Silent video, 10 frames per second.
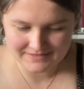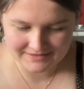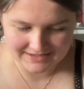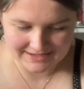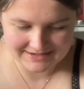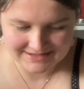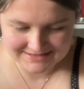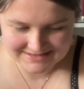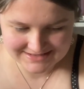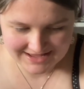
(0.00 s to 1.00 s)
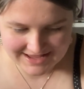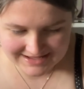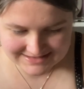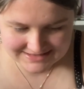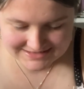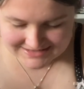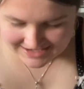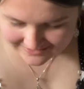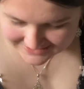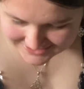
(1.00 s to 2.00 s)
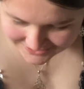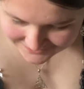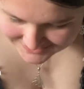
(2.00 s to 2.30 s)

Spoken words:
Okay, let's add the cherry drops